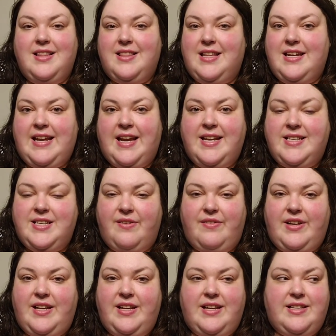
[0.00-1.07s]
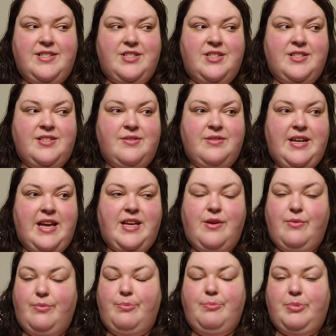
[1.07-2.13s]
the negativity is just, can
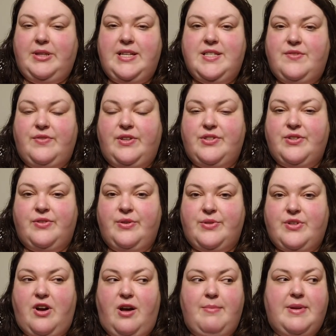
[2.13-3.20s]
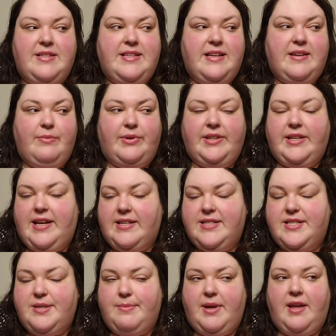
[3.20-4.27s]
you please filter those comments? It really
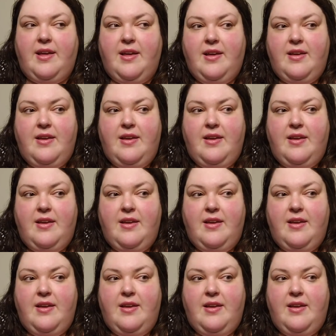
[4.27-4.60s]
gets to me.